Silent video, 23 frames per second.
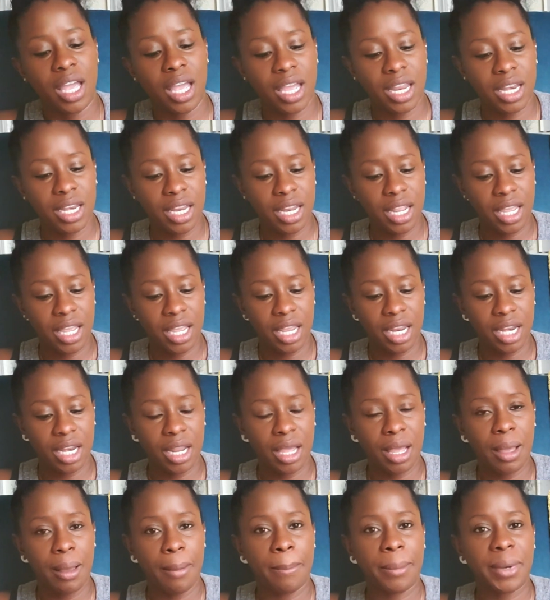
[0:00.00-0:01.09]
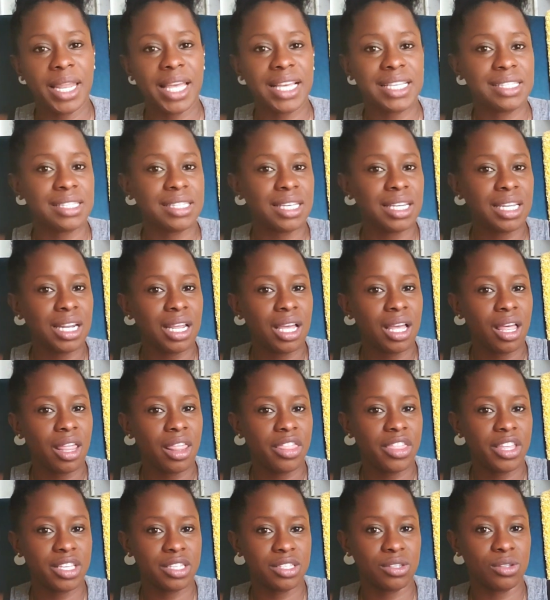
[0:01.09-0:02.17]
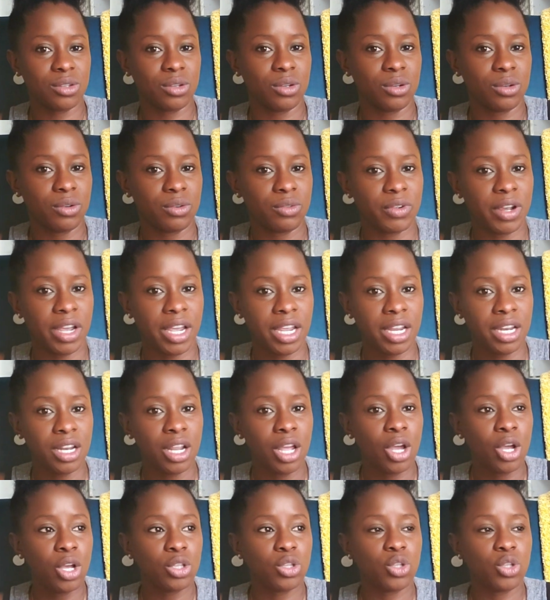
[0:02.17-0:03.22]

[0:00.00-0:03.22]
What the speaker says: and then blessed thistle, right?